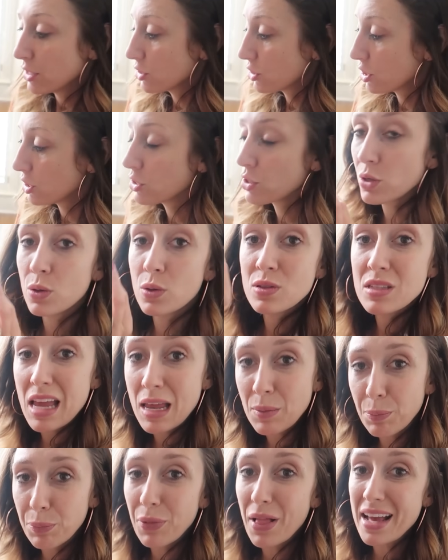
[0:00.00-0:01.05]
to-dos
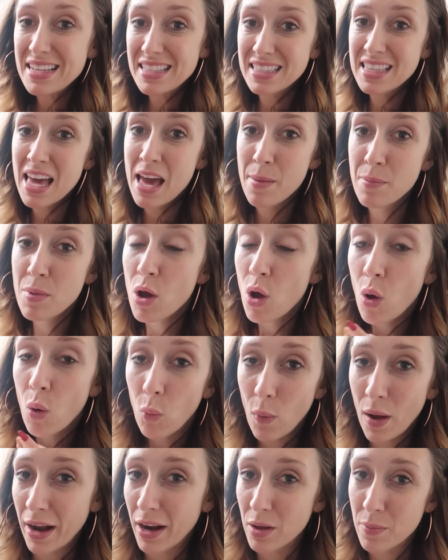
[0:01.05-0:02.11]
and place them
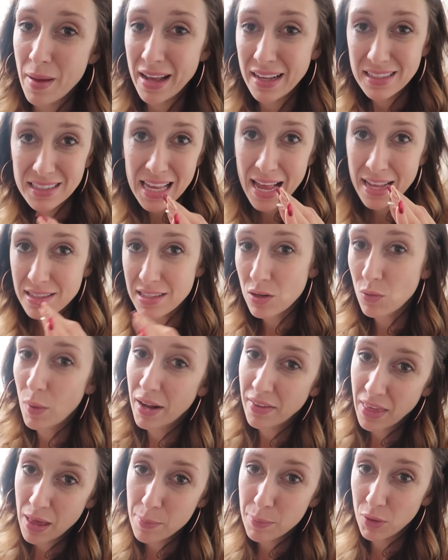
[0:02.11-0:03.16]
where it makes sense and
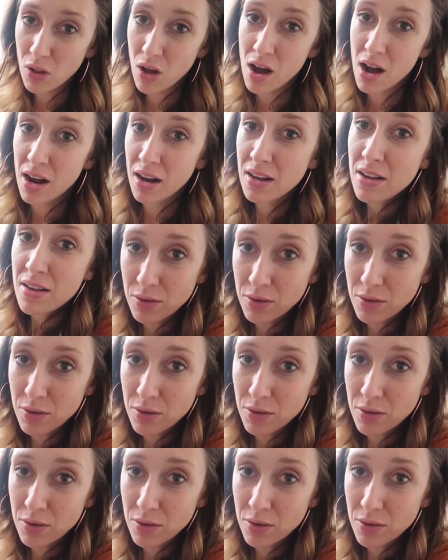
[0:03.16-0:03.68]
where they belong